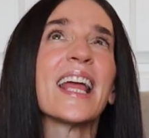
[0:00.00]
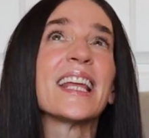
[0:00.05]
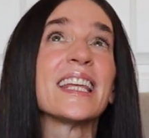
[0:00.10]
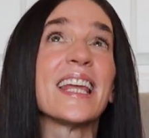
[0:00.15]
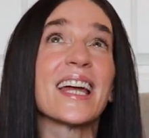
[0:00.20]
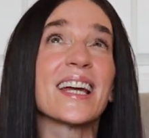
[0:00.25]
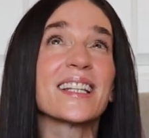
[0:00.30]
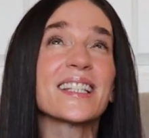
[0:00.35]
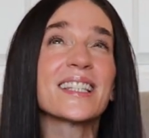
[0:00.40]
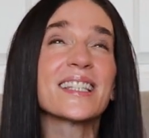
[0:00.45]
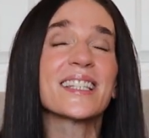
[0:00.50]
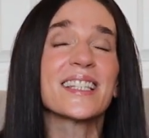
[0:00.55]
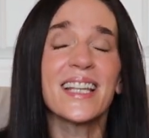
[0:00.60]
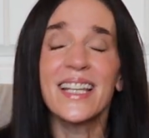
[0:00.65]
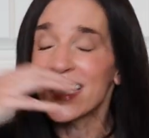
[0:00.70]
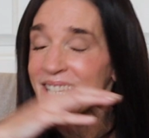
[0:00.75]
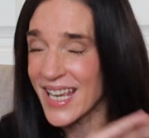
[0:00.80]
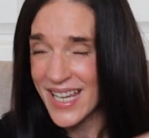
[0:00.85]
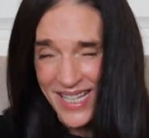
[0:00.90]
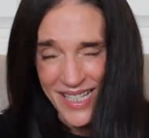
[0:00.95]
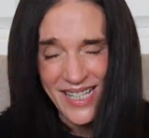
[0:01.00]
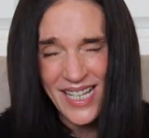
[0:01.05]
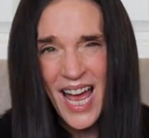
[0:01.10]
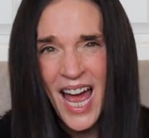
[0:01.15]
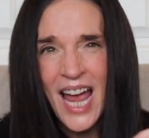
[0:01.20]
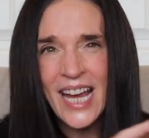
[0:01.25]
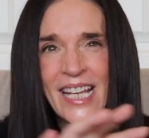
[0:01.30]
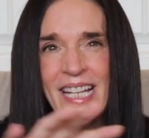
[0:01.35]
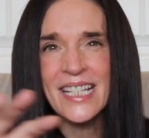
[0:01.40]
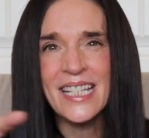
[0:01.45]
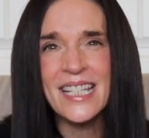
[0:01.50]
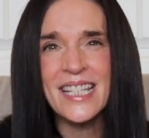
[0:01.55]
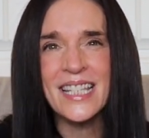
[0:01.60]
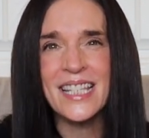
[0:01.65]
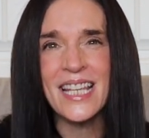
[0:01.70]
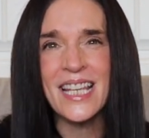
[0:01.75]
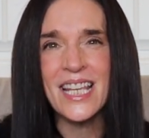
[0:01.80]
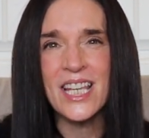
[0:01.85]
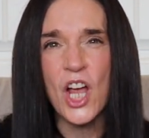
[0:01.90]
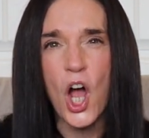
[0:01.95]
yes, yes, I can
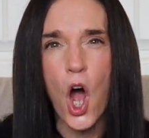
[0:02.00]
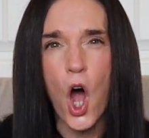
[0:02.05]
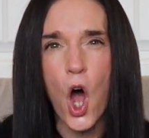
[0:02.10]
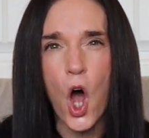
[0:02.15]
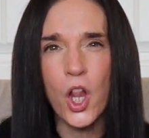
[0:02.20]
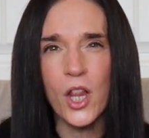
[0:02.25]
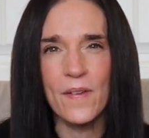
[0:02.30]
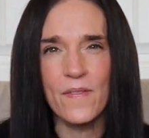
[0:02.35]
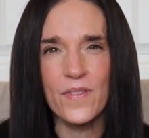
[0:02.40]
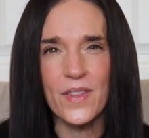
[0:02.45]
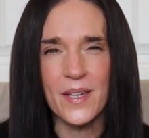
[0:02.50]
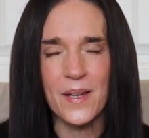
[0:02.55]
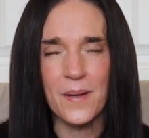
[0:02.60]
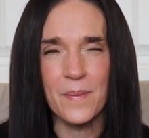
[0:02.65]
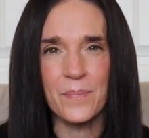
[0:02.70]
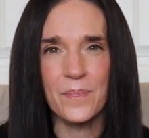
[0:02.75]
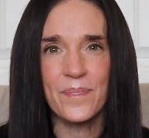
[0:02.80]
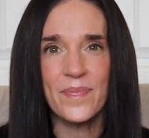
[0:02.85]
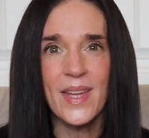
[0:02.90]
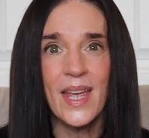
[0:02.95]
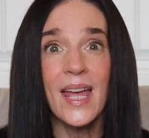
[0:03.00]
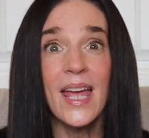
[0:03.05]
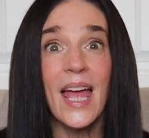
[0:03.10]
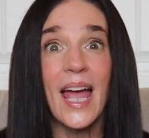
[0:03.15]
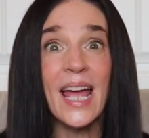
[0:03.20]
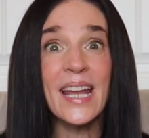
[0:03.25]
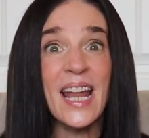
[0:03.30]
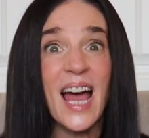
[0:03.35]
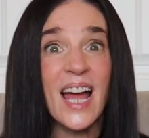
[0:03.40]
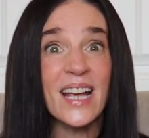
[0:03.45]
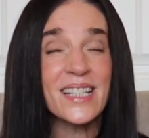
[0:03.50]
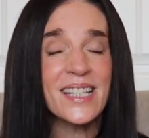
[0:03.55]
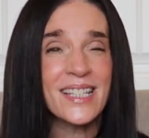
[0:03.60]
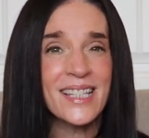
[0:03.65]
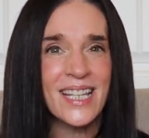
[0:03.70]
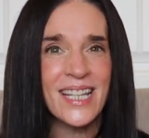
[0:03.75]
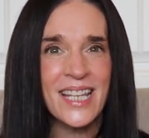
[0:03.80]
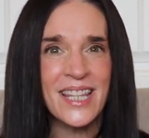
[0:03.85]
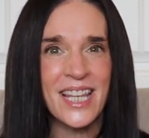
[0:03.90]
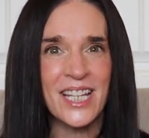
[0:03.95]
see all of them. And I
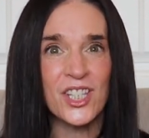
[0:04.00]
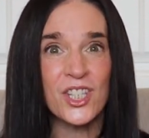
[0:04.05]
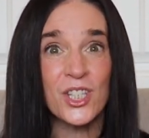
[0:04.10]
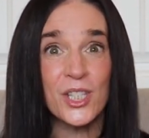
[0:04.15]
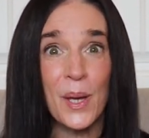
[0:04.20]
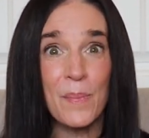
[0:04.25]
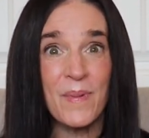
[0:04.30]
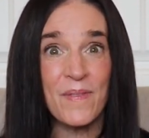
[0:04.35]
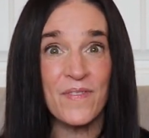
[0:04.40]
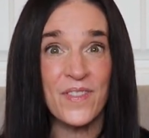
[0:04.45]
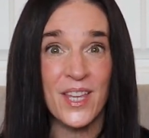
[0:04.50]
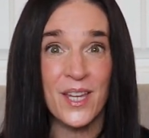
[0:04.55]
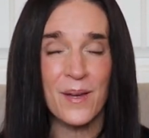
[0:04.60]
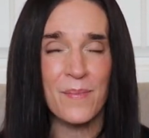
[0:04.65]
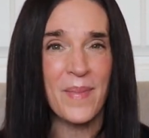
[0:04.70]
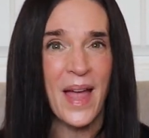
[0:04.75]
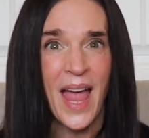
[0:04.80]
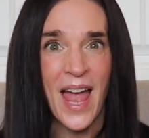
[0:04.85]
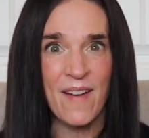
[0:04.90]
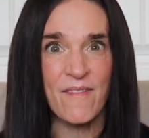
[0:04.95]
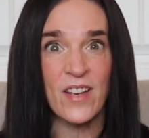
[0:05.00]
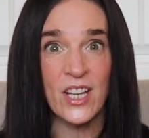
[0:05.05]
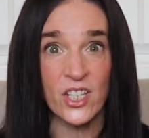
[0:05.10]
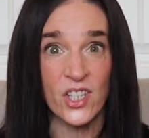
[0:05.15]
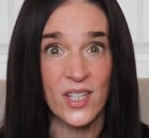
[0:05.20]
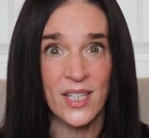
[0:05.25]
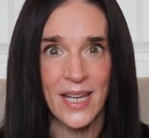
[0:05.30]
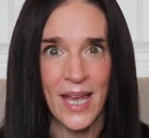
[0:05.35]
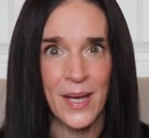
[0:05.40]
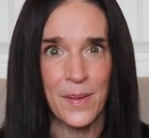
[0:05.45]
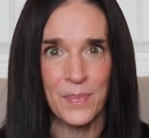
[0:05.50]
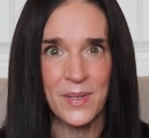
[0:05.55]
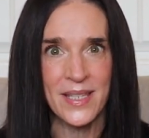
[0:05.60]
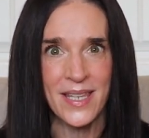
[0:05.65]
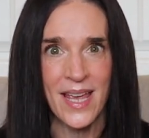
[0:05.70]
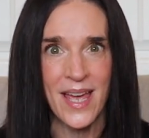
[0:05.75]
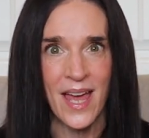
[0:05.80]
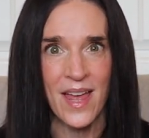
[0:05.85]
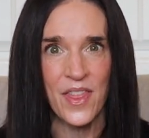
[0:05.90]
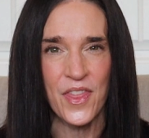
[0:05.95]
see that some of them have
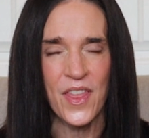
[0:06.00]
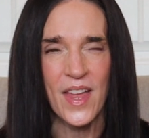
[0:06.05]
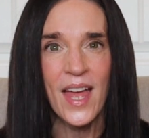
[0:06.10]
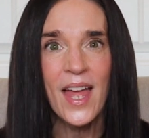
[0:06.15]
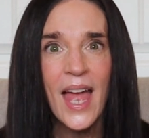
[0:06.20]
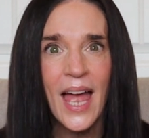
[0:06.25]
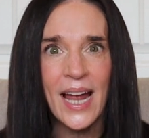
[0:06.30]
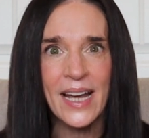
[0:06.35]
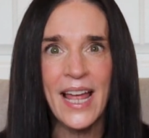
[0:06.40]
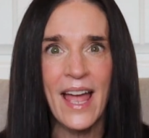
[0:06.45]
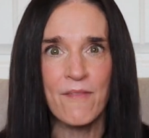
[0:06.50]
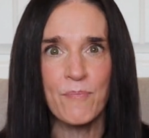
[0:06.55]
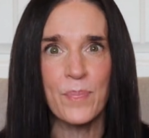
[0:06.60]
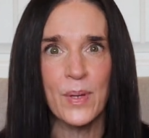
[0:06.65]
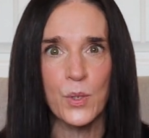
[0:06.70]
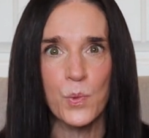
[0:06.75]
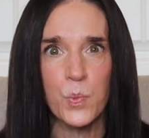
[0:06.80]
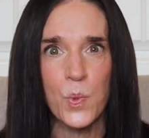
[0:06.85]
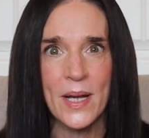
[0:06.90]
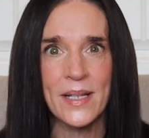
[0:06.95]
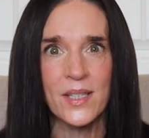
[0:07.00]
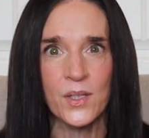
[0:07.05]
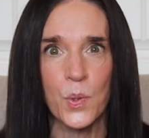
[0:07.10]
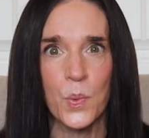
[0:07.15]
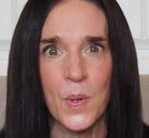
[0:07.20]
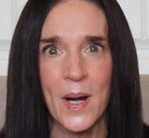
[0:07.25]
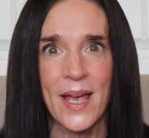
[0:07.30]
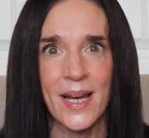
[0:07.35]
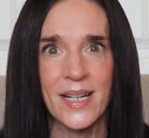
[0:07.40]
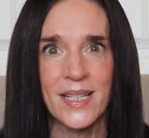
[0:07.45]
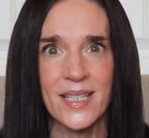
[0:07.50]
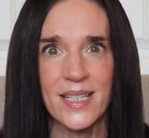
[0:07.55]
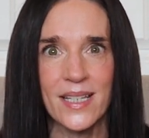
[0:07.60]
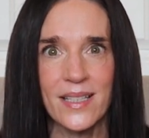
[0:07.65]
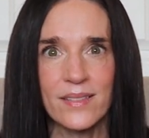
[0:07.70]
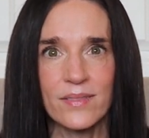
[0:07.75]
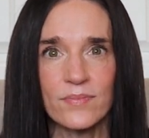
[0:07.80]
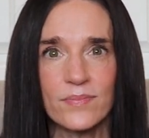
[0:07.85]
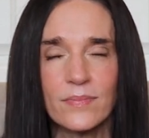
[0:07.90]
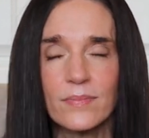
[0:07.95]
escaped death and have been
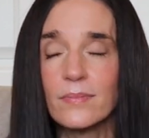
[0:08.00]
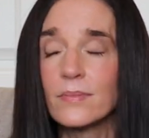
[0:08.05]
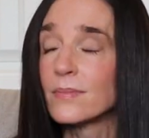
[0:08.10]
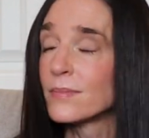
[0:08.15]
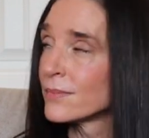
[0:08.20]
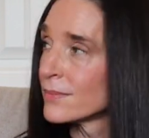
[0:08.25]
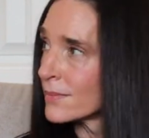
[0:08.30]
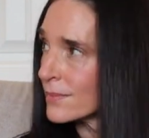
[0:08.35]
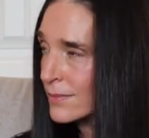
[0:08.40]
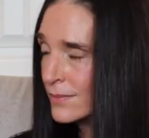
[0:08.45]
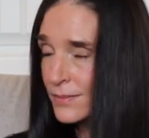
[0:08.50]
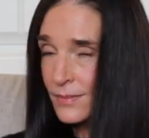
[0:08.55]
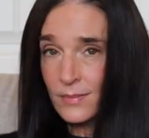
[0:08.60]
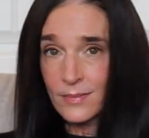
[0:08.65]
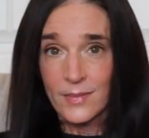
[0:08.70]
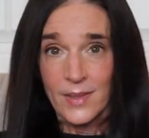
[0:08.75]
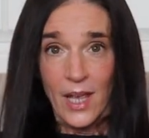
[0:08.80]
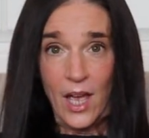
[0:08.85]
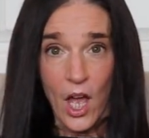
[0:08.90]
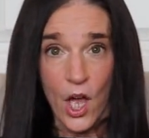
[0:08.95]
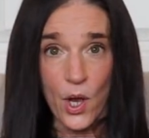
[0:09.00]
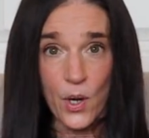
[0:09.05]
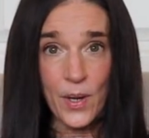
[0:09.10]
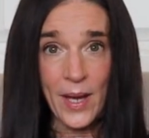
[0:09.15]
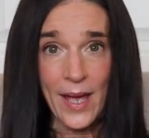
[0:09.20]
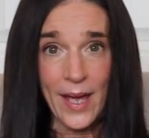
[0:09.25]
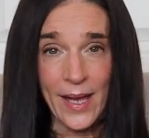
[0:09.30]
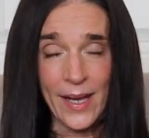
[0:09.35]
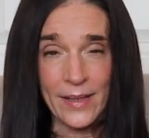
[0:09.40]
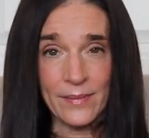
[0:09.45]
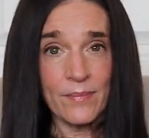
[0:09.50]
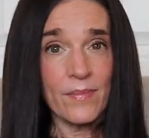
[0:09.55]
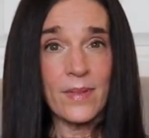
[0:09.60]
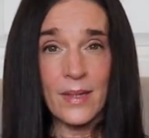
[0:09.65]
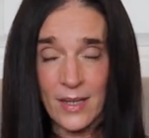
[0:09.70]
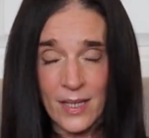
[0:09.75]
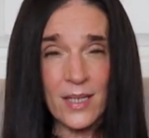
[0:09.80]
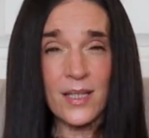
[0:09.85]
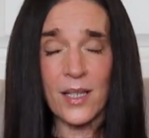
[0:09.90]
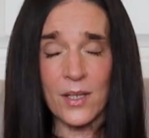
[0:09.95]
resurrected. Okay,
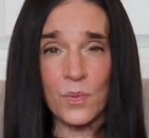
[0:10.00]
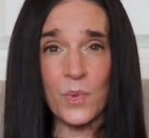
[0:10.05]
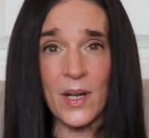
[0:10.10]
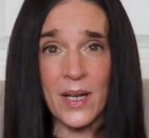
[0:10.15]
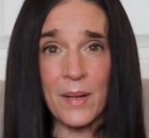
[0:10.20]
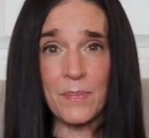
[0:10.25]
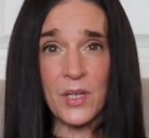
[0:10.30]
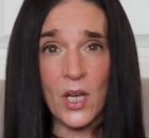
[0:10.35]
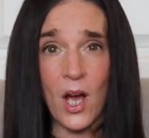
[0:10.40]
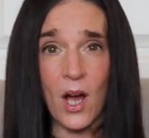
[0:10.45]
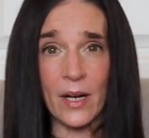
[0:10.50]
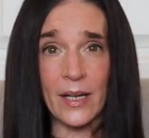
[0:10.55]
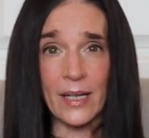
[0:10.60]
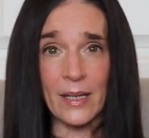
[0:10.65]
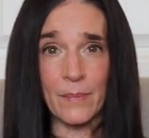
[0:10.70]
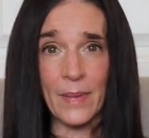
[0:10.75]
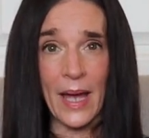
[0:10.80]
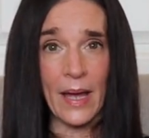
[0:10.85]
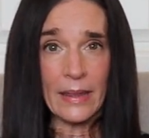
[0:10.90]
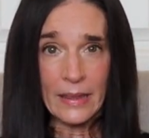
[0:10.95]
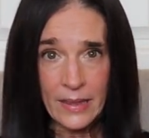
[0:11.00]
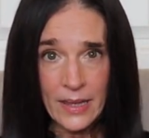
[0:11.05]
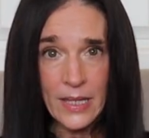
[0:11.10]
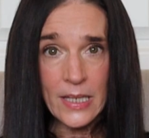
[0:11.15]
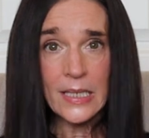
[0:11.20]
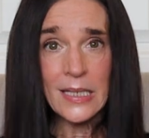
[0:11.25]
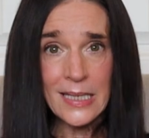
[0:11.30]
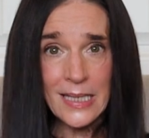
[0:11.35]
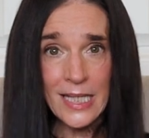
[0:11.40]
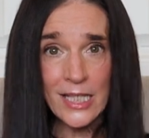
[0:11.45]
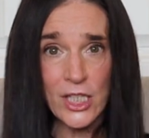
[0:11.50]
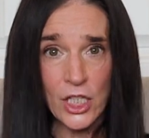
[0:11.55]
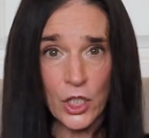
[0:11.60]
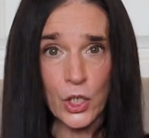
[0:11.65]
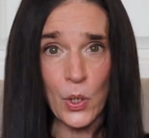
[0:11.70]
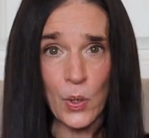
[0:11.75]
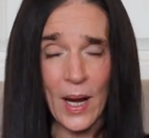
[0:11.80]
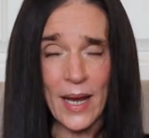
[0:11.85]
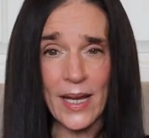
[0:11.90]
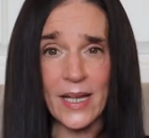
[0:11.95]
this is what I'm talking about. This is
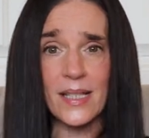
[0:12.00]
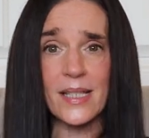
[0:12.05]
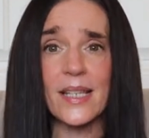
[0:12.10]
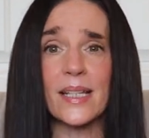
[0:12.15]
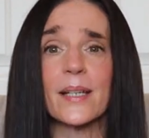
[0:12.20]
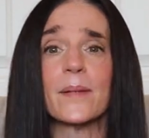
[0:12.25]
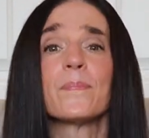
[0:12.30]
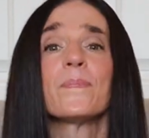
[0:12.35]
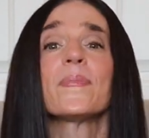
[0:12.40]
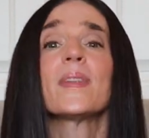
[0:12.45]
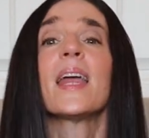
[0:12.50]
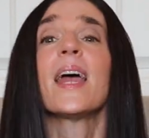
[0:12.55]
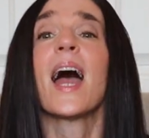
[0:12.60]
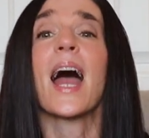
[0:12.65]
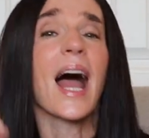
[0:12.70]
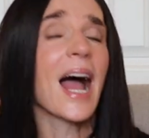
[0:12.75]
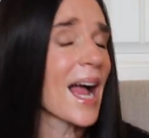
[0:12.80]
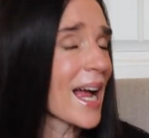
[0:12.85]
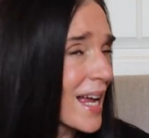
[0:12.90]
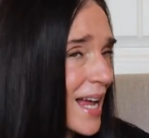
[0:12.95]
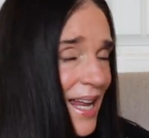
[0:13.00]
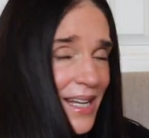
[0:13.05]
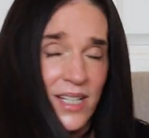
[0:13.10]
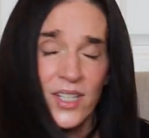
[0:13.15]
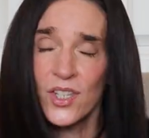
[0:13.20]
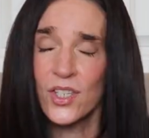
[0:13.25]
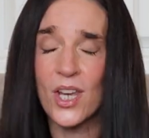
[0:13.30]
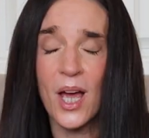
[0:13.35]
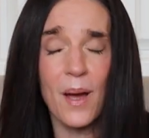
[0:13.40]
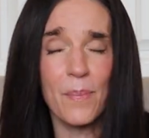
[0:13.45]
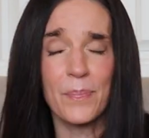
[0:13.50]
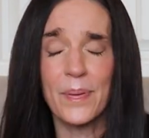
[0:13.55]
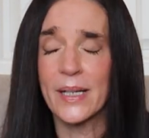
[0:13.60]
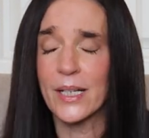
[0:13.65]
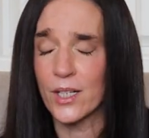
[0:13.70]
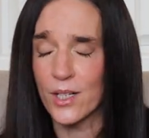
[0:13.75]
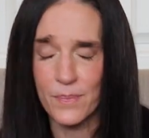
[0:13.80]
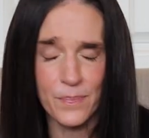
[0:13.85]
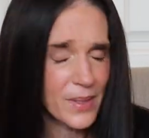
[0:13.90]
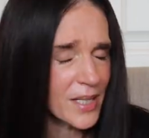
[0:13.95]
the crazy. I gotta stop
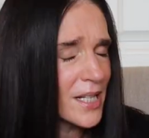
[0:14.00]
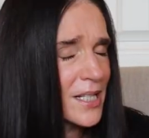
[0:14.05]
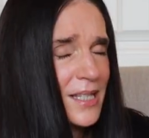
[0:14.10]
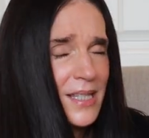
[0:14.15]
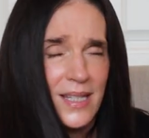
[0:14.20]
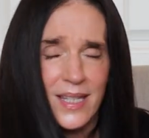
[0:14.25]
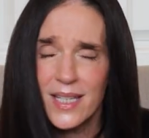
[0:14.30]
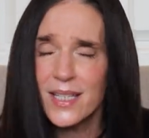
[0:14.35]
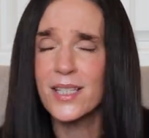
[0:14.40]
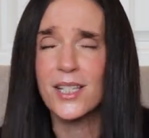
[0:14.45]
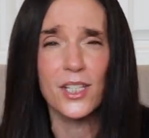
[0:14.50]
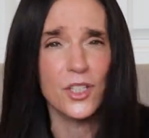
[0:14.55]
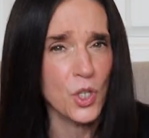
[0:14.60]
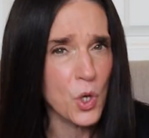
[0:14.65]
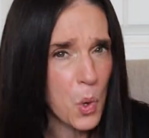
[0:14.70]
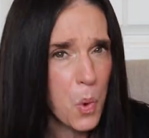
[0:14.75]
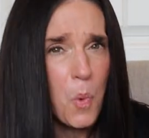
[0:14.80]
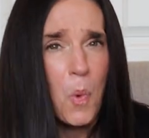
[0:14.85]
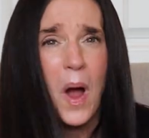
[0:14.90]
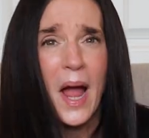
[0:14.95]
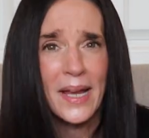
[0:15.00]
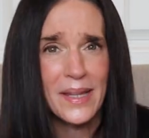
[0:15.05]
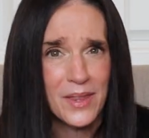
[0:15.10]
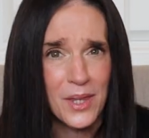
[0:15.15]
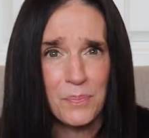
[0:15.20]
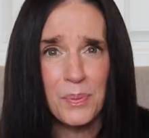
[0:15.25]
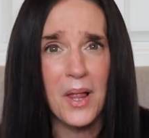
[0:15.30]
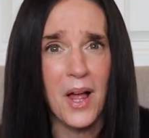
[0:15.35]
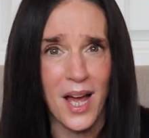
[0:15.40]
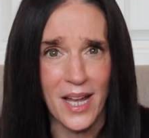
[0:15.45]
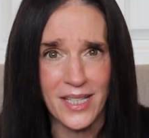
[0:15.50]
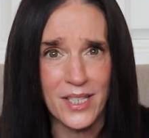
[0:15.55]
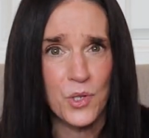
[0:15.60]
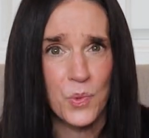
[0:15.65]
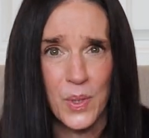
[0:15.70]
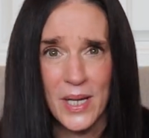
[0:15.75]
here because this is quite the plot